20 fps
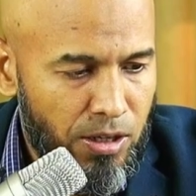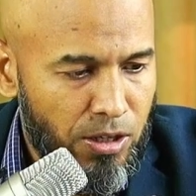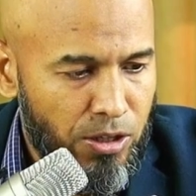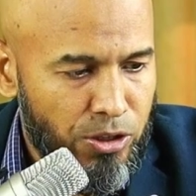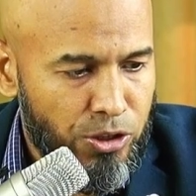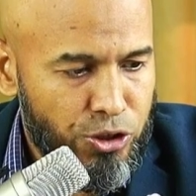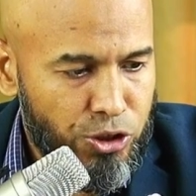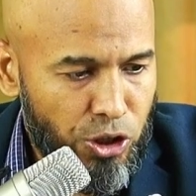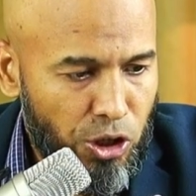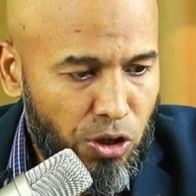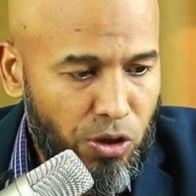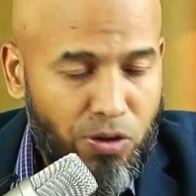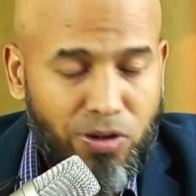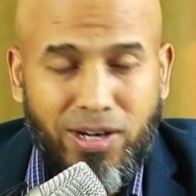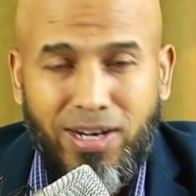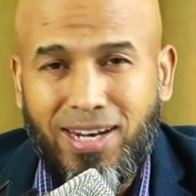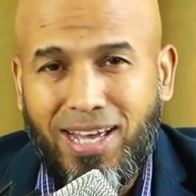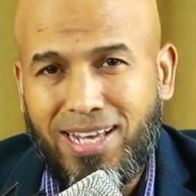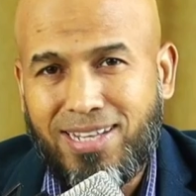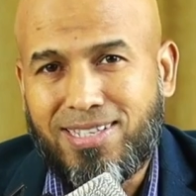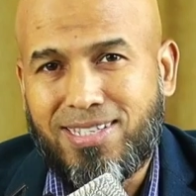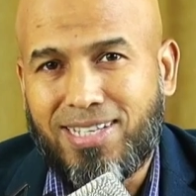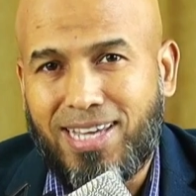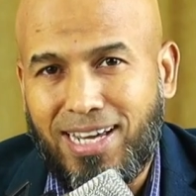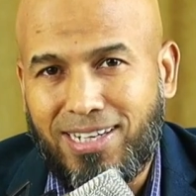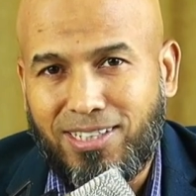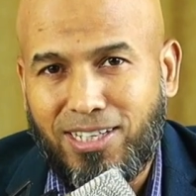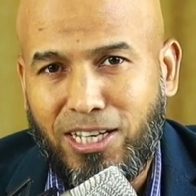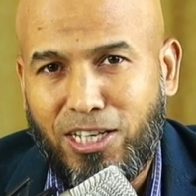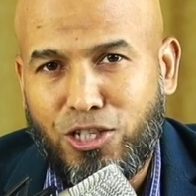So let's
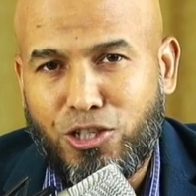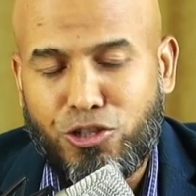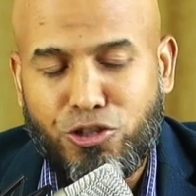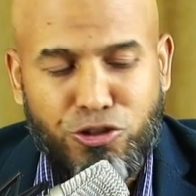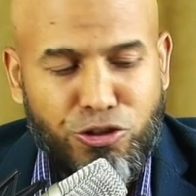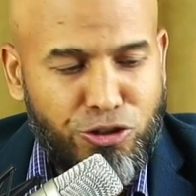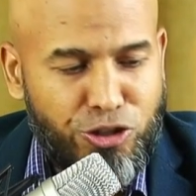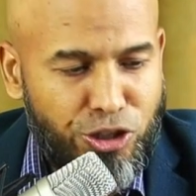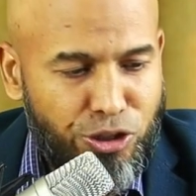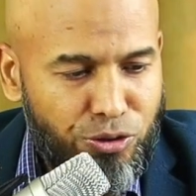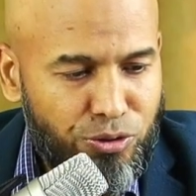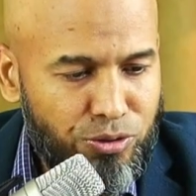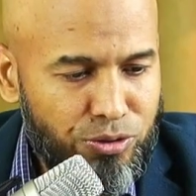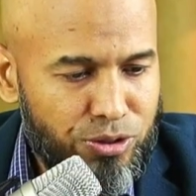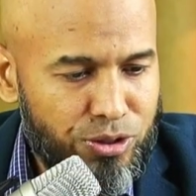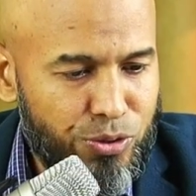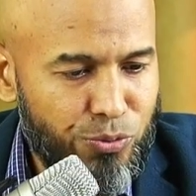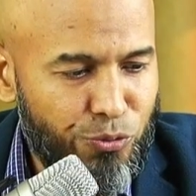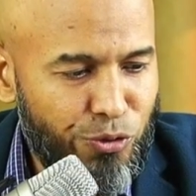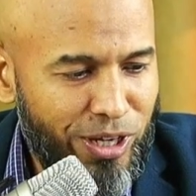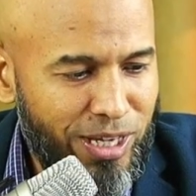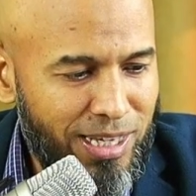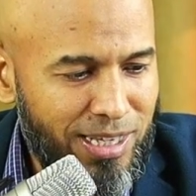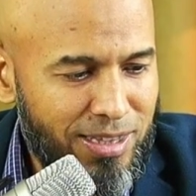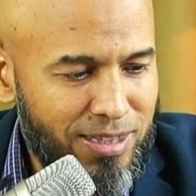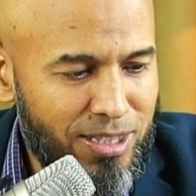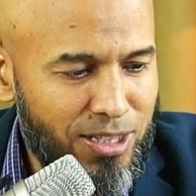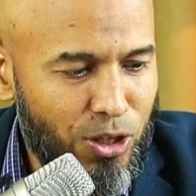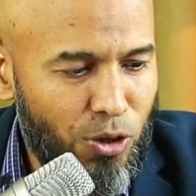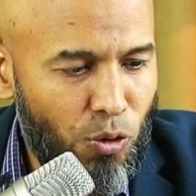get introduced
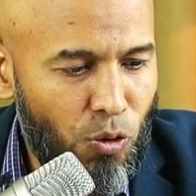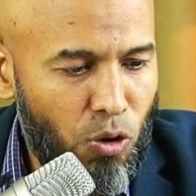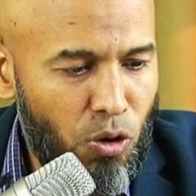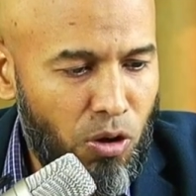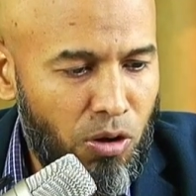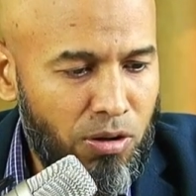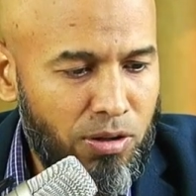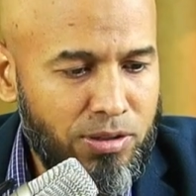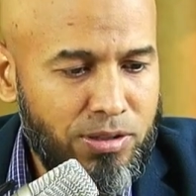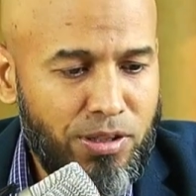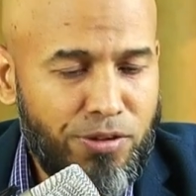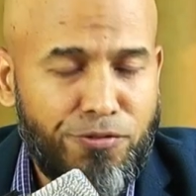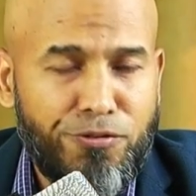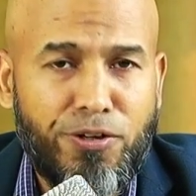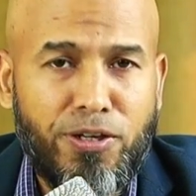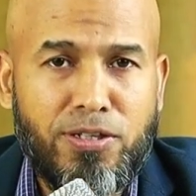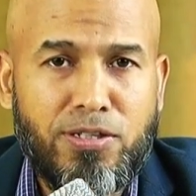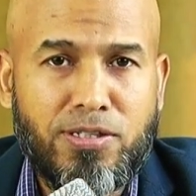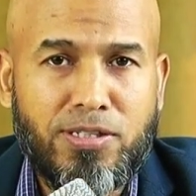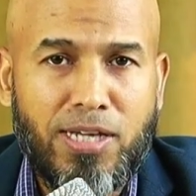with all different